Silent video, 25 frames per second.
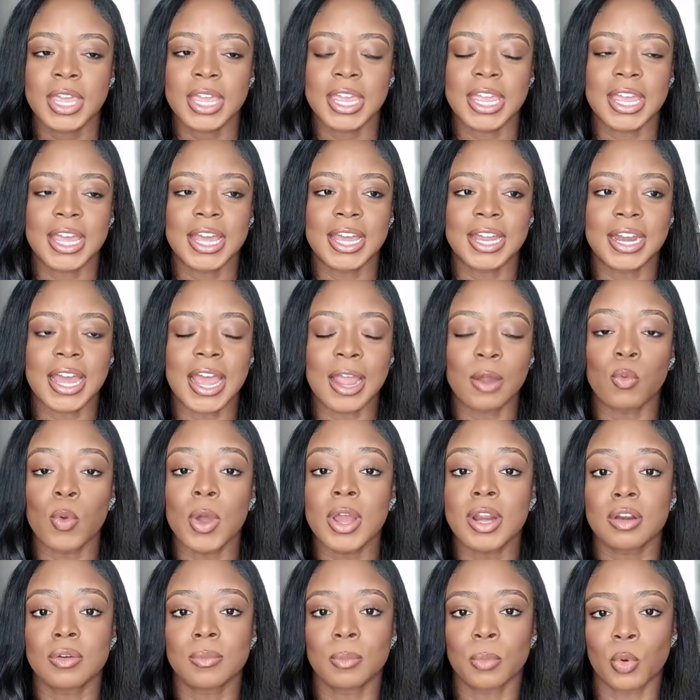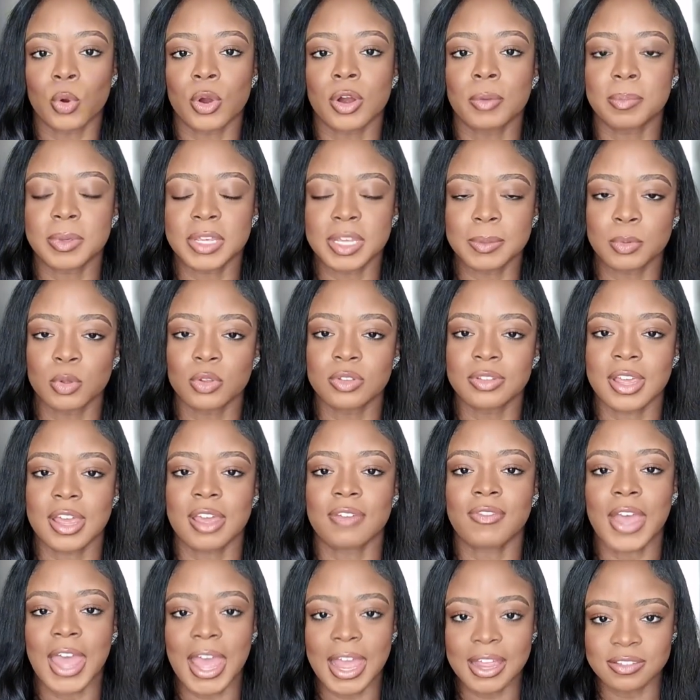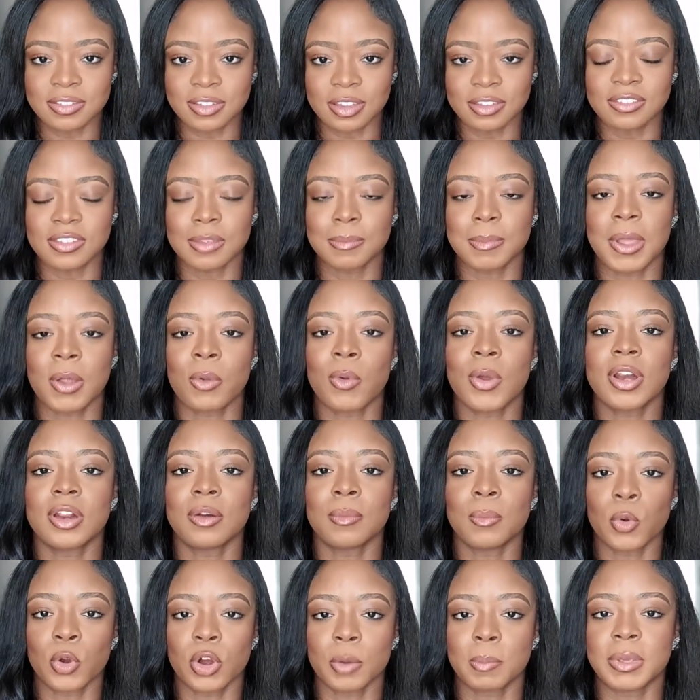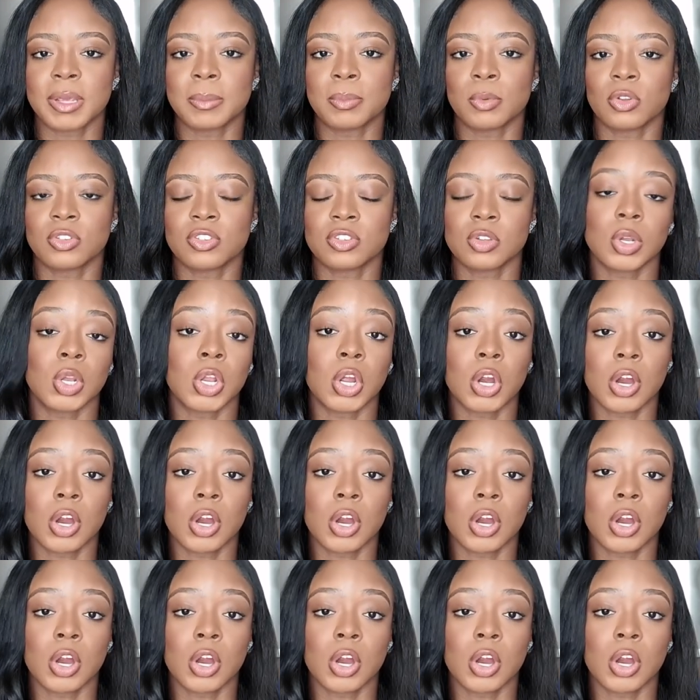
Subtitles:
And I wanted more people to have access to me. I wanted more people to